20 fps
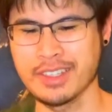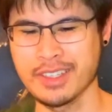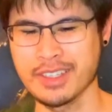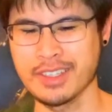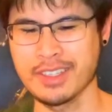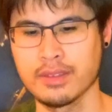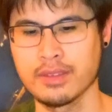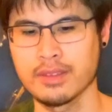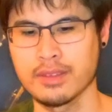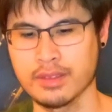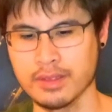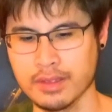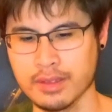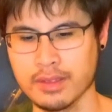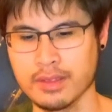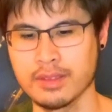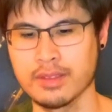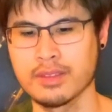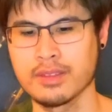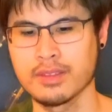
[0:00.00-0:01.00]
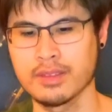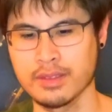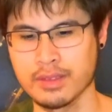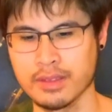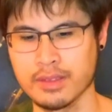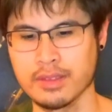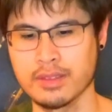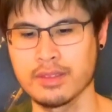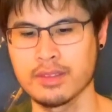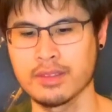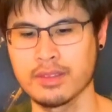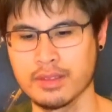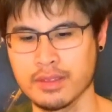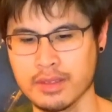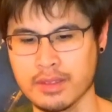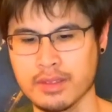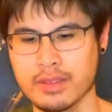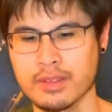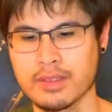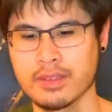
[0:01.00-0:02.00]

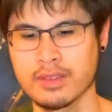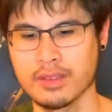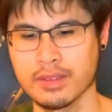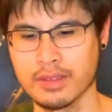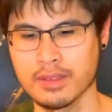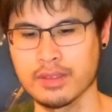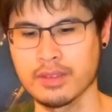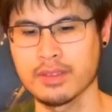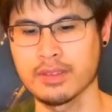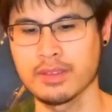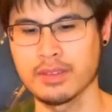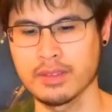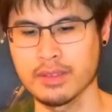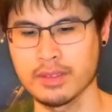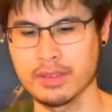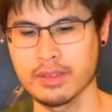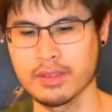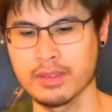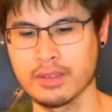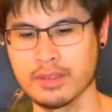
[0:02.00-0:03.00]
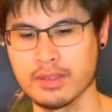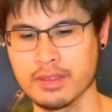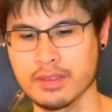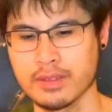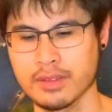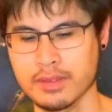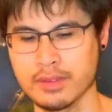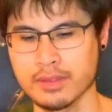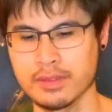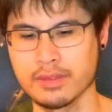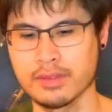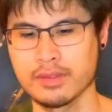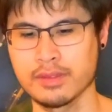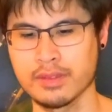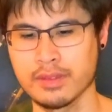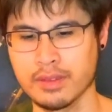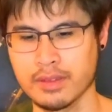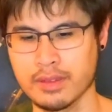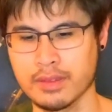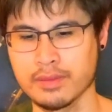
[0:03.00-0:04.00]

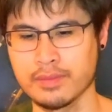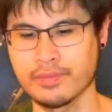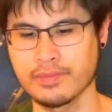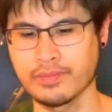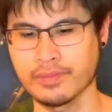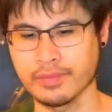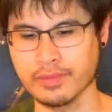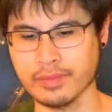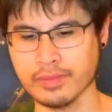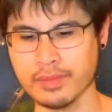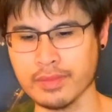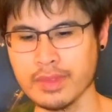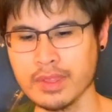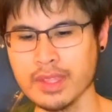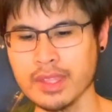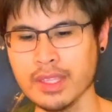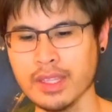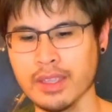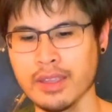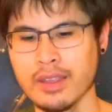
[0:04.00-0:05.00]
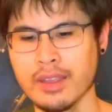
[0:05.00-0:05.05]
(no one is talking)